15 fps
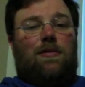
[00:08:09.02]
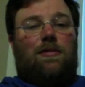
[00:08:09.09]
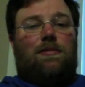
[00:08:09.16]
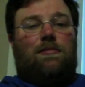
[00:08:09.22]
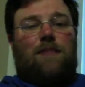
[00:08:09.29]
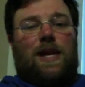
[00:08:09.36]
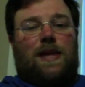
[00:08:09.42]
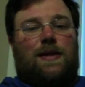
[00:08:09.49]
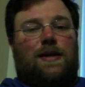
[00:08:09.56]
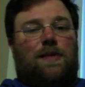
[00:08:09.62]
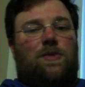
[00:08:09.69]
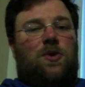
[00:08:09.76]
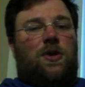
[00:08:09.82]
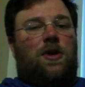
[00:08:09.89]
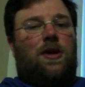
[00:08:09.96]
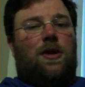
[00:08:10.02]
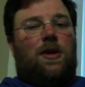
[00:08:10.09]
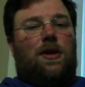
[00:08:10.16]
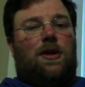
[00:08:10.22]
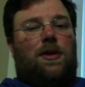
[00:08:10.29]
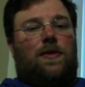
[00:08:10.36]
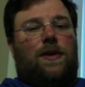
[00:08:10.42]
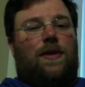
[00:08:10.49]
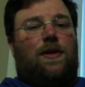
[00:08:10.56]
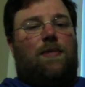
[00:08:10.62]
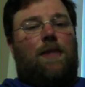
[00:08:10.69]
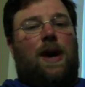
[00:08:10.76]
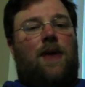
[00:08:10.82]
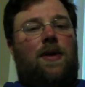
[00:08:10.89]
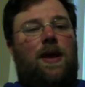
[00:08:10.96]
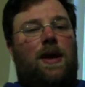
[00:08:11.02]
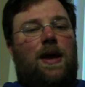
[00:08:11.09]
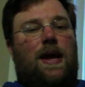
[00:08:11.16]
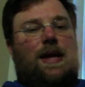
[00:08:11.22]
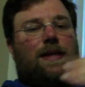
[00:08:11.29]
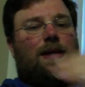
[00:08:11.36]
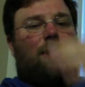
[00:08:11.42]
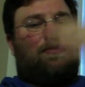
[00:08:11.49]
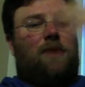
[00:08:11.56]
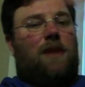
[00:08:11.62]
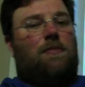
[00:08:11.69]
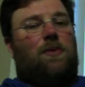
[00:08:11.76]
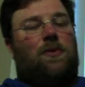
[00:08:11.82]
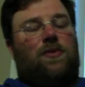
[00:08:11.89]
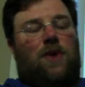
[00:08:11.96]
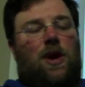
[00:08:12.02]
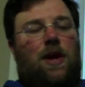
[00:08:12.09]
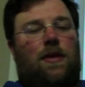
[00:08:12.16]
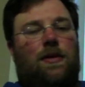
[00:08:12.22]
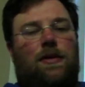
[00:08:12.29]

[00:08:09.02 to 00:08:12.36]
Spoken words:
meet someone, learn what they're about, accept, and move on.